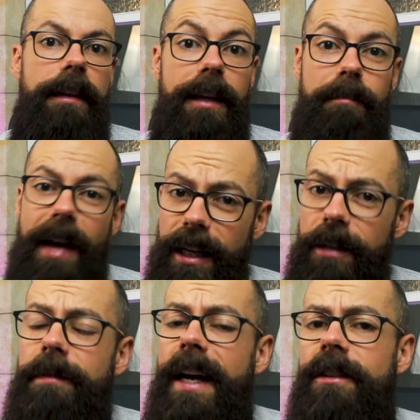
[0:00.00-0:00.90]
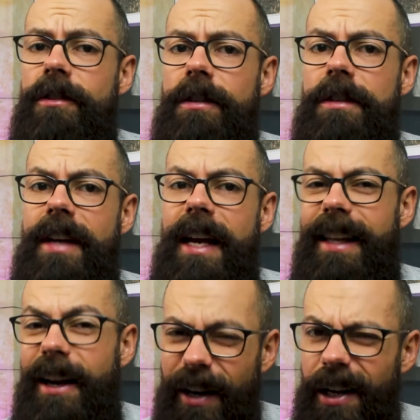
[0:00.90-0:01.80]
The manufacturers,
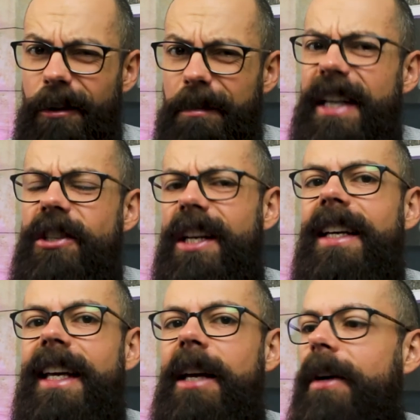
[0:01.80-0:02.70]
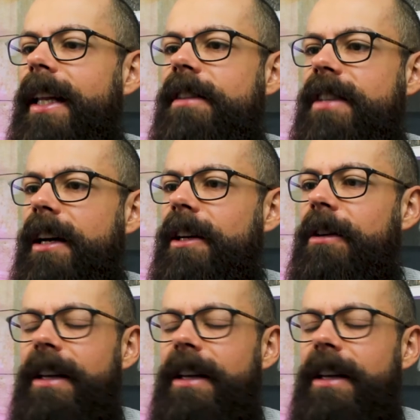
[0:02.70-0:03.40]
they're a little bit cheeky when they tell you,